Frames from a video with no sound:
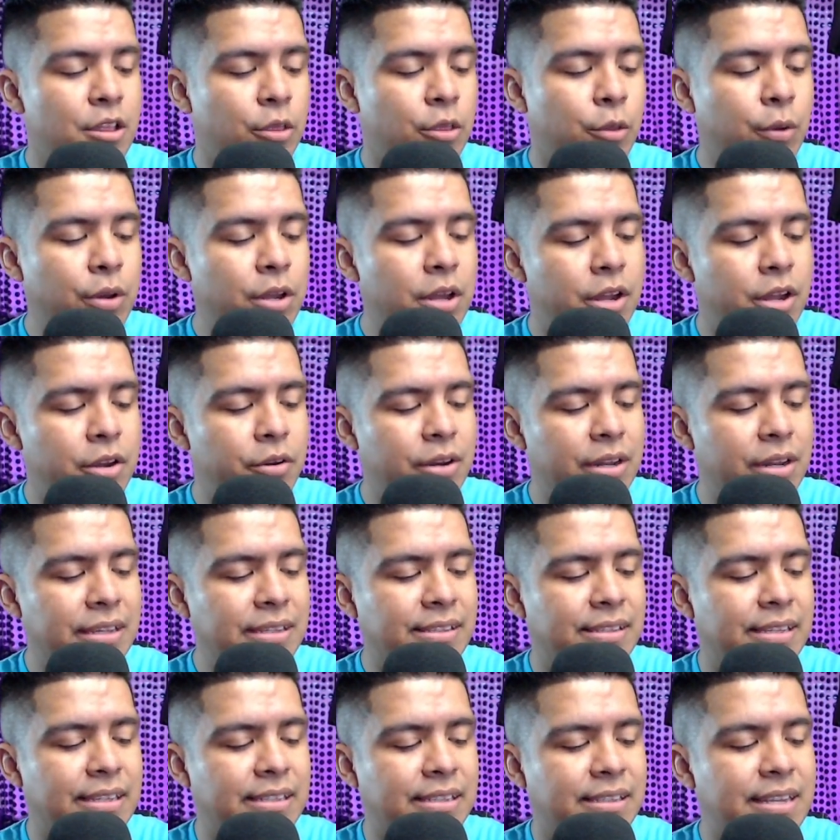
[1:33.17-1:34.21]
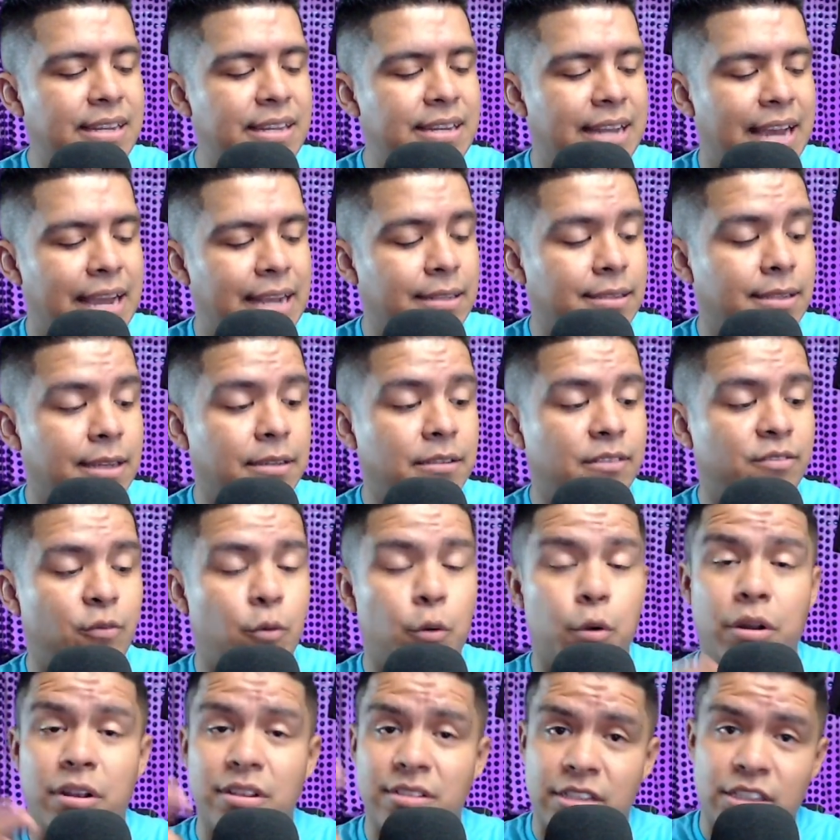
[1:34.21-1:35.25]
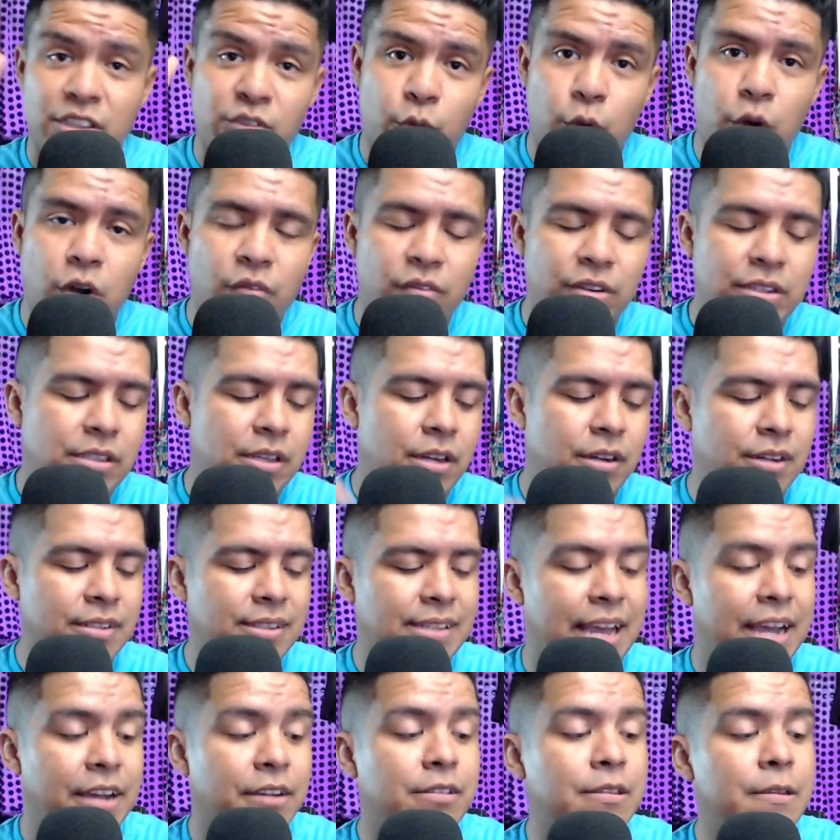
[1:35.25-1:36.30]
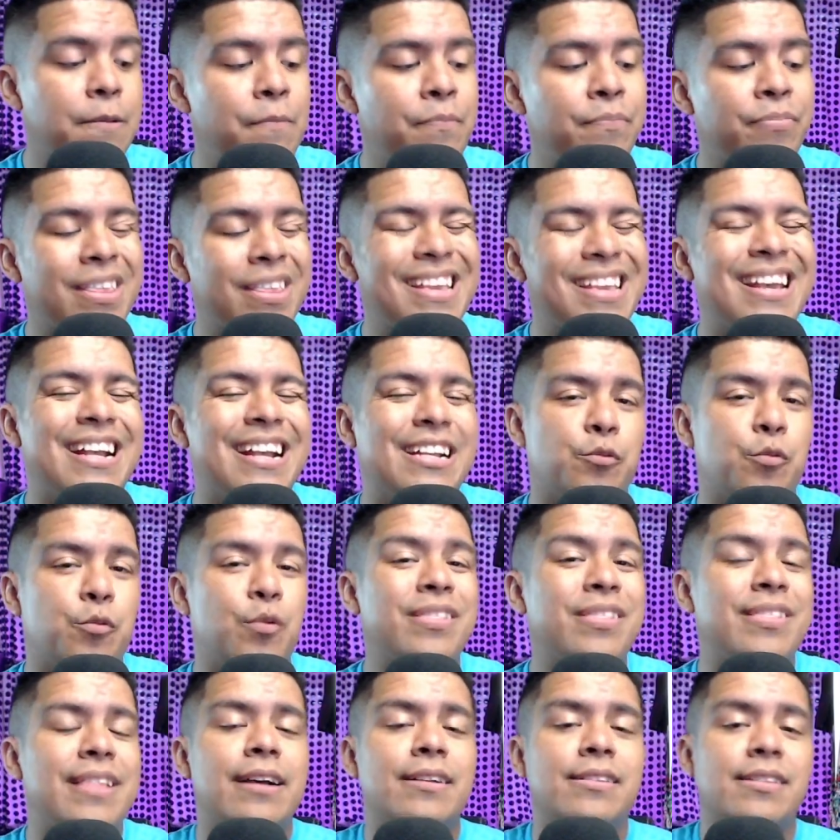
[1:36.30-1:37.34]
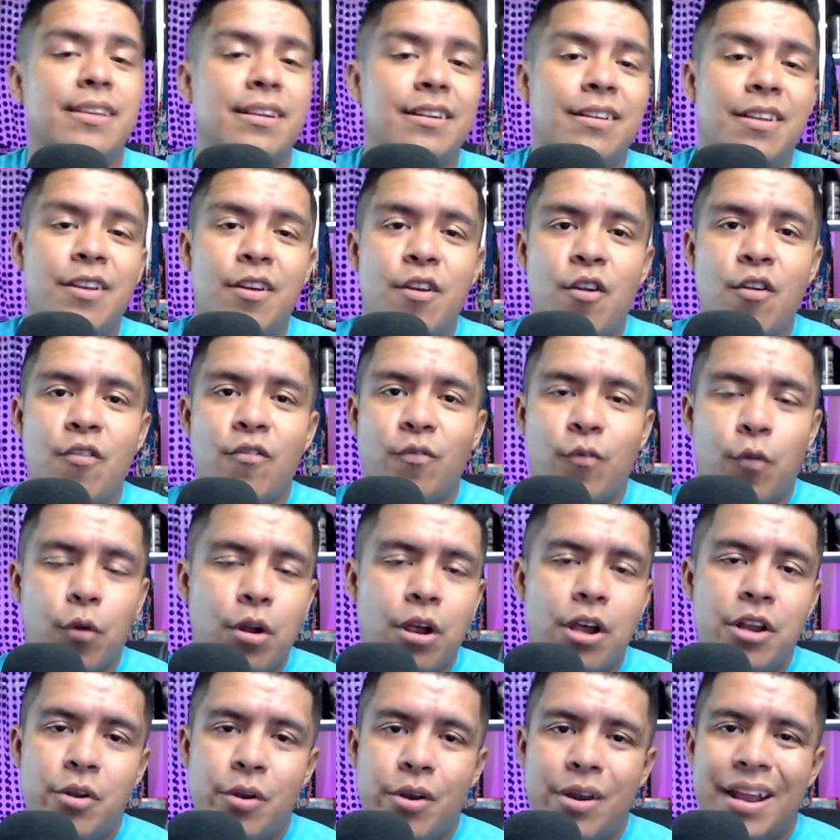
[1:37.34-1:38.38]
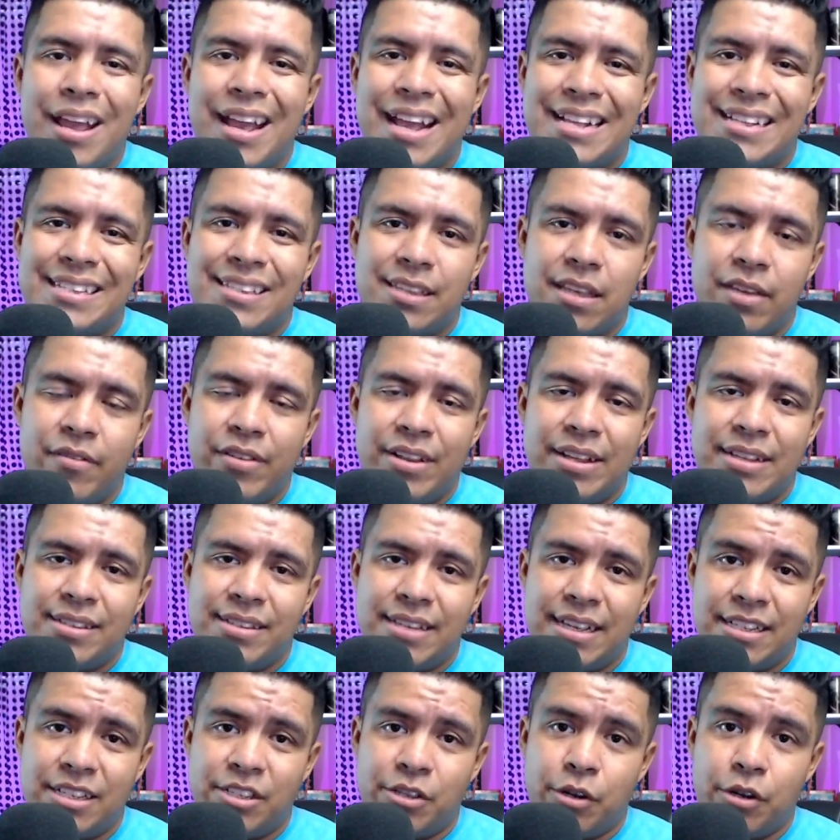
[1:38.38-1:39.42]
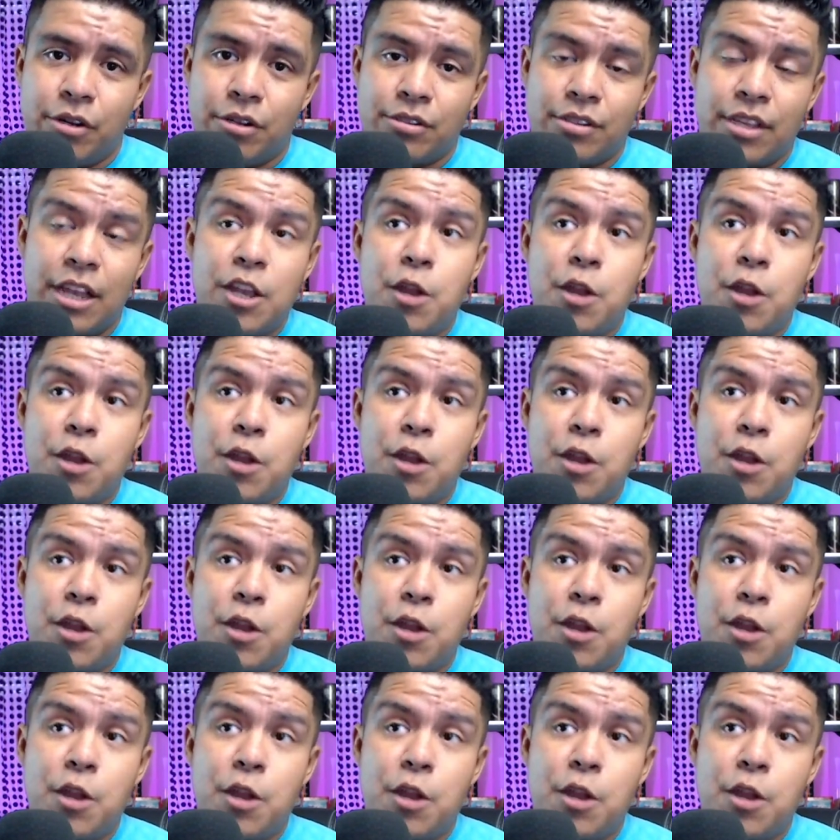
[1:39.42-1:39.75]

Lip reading: 369 times 4, because there's 4 of us here in this house, is 1,476 euros.